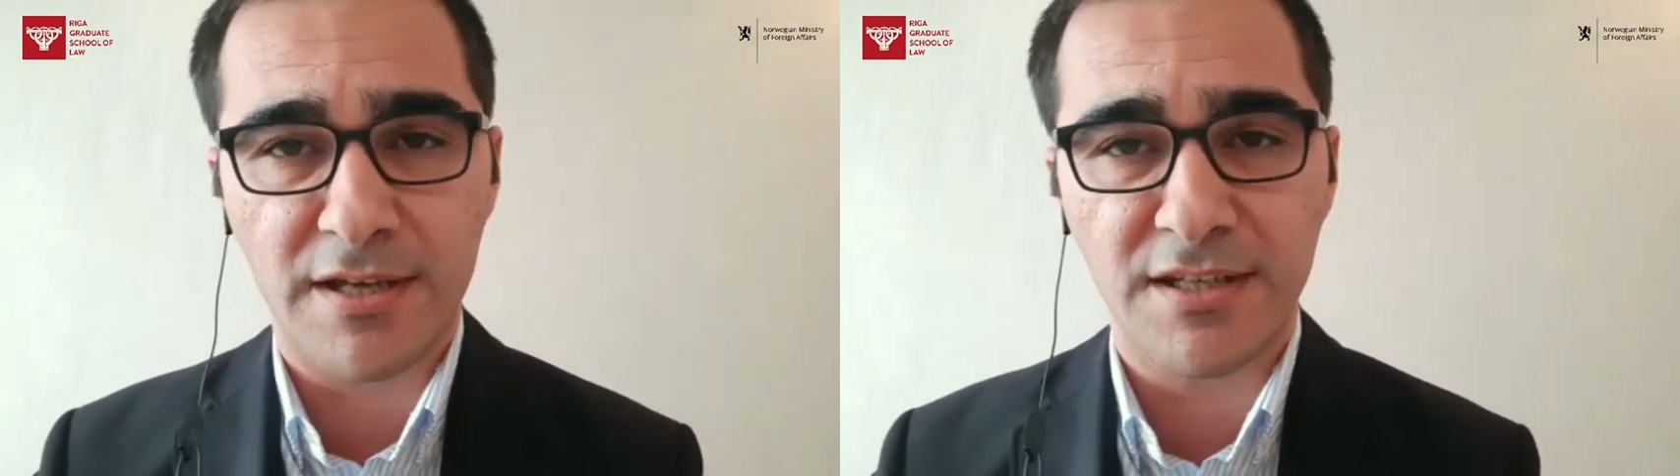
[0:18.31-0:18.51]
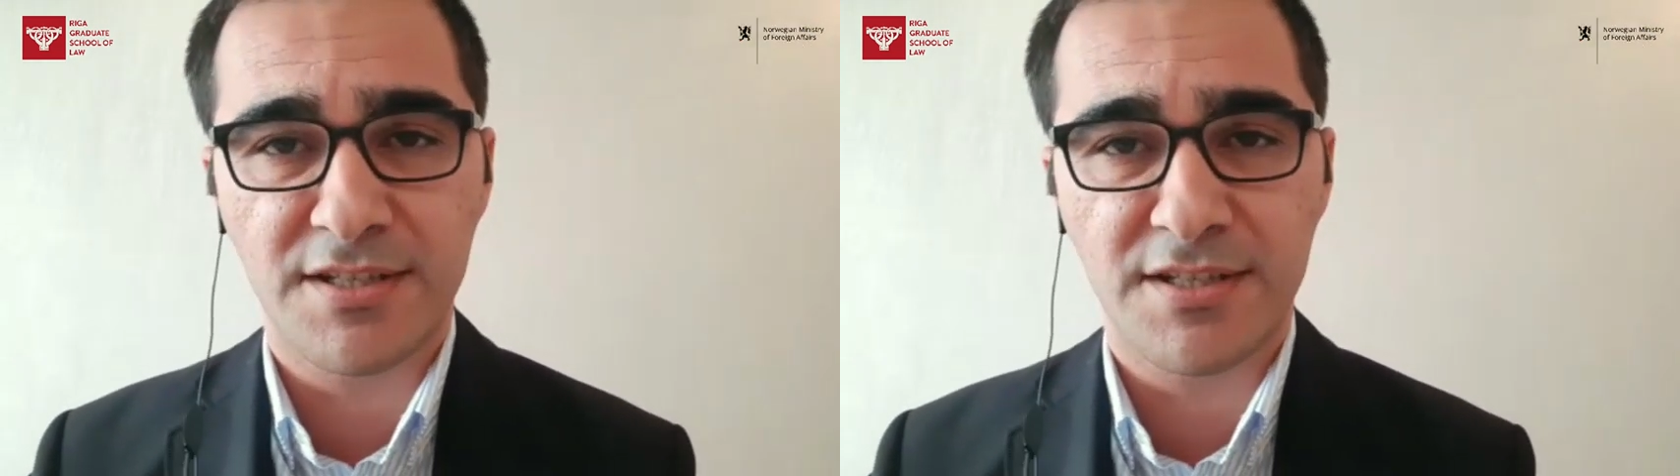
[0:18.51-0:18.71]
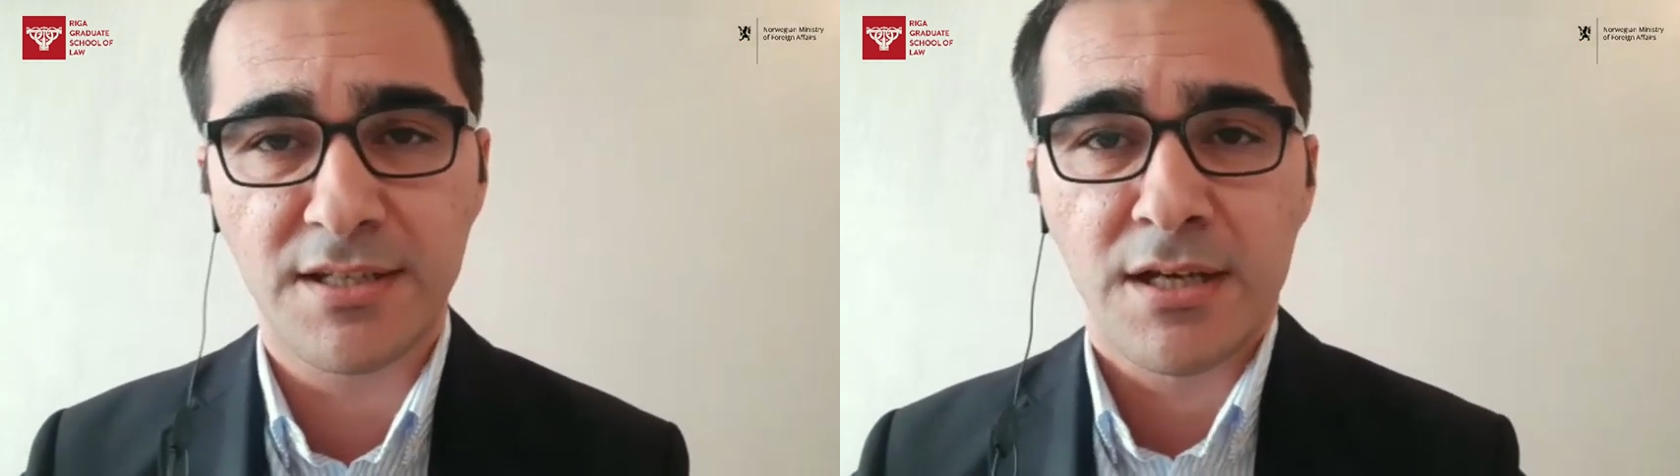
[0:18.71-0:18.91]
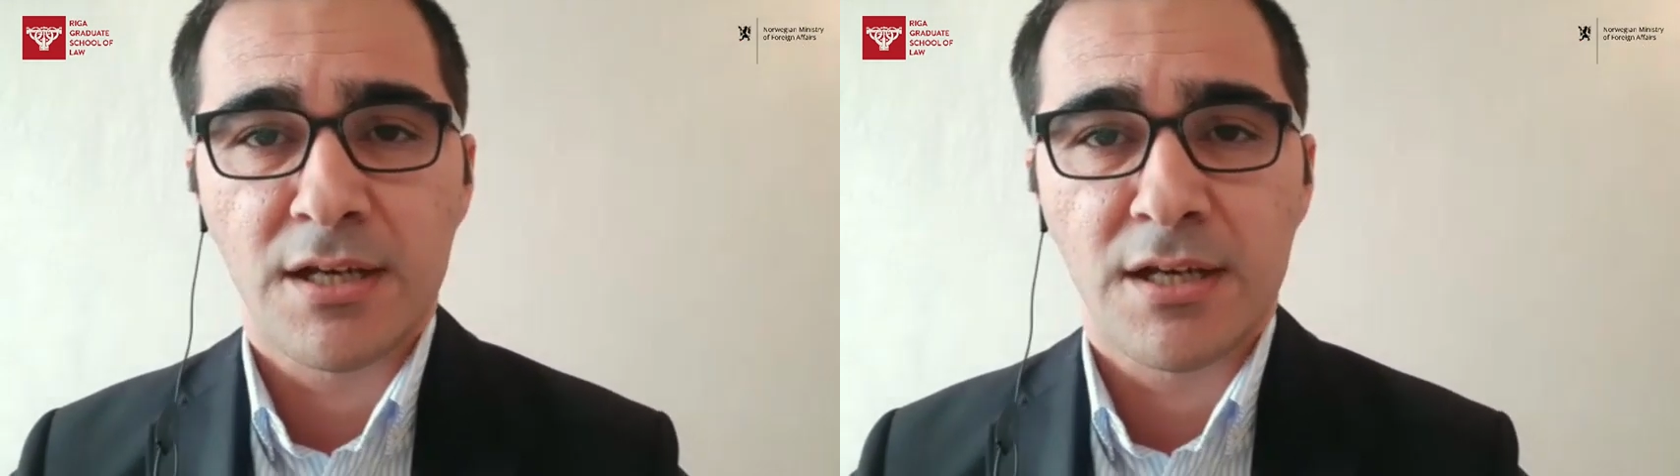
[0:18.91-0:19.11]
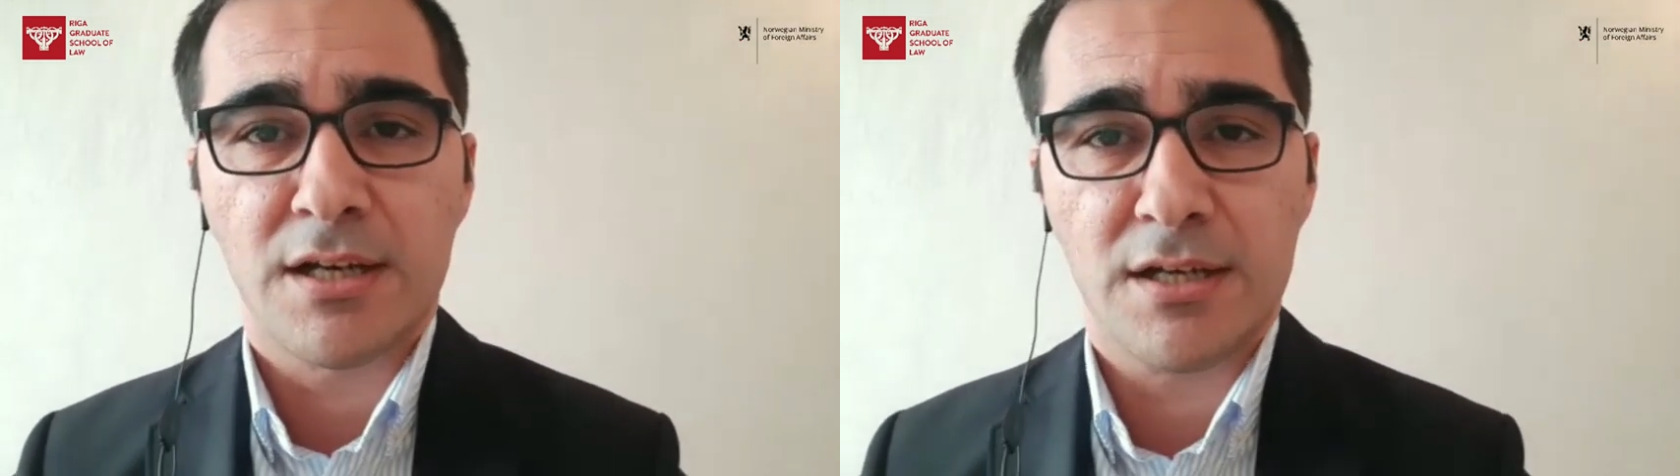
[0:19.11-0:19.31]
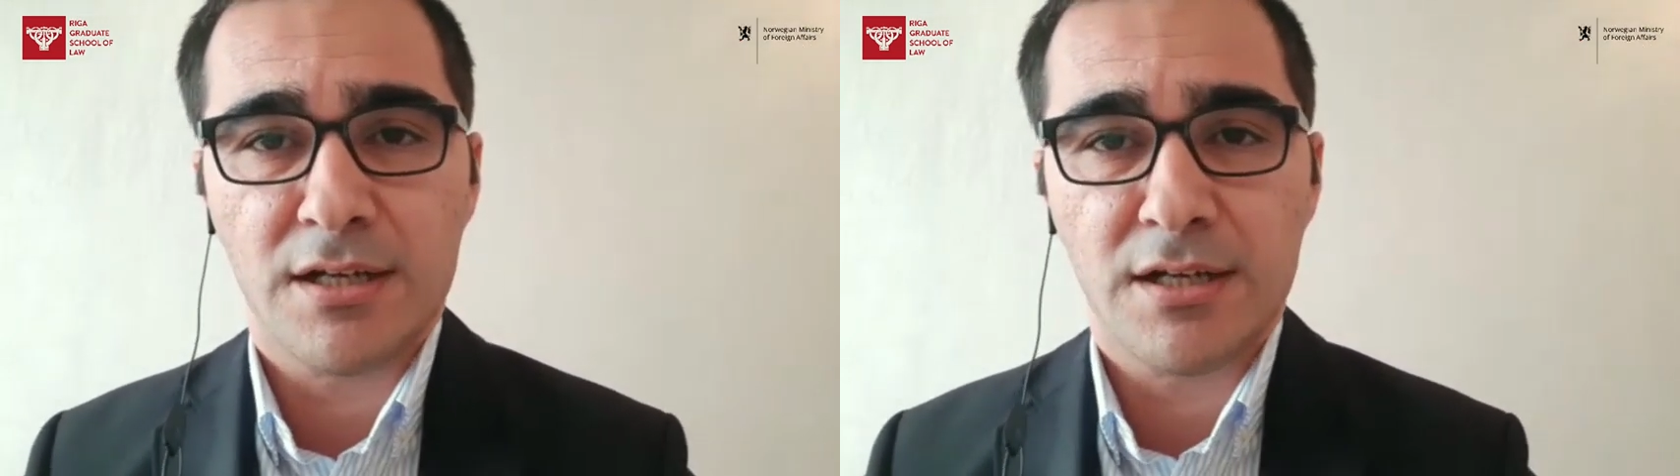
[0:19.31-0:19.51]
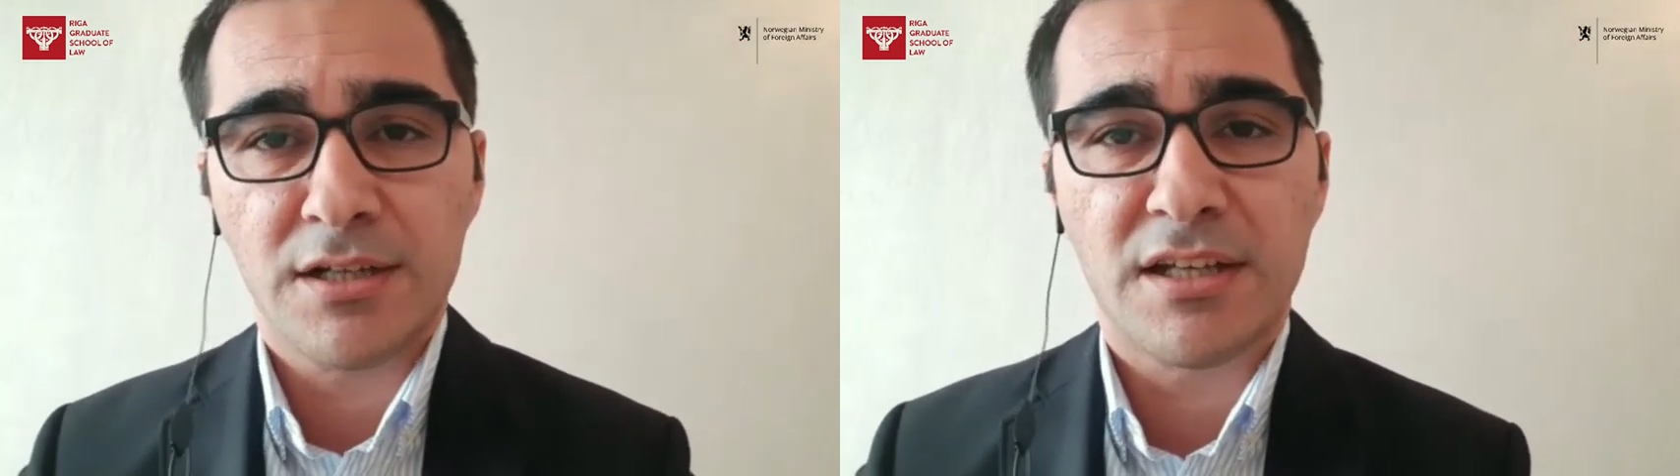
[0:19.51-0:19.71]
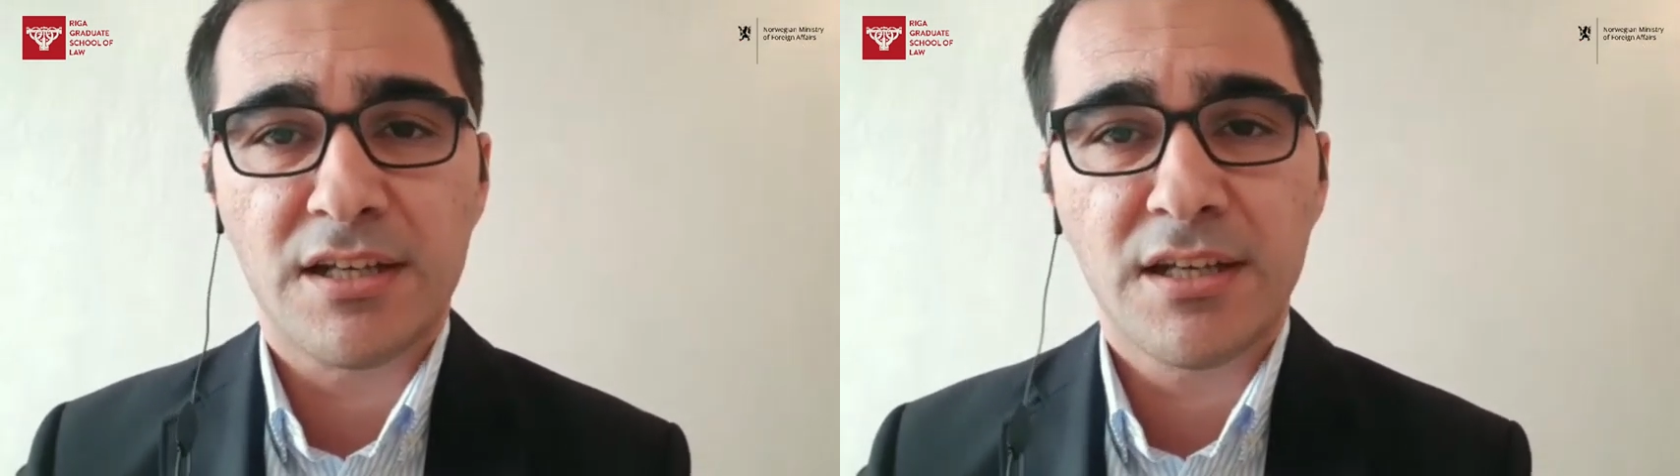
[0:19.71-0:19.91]
is
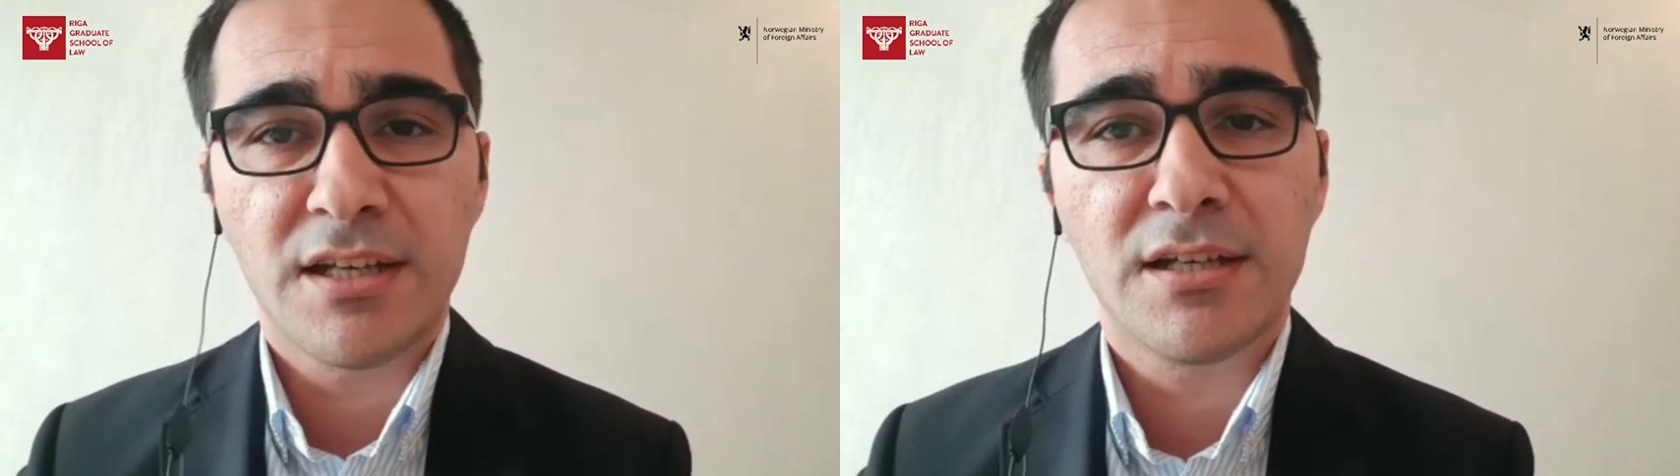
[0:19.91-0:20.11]
the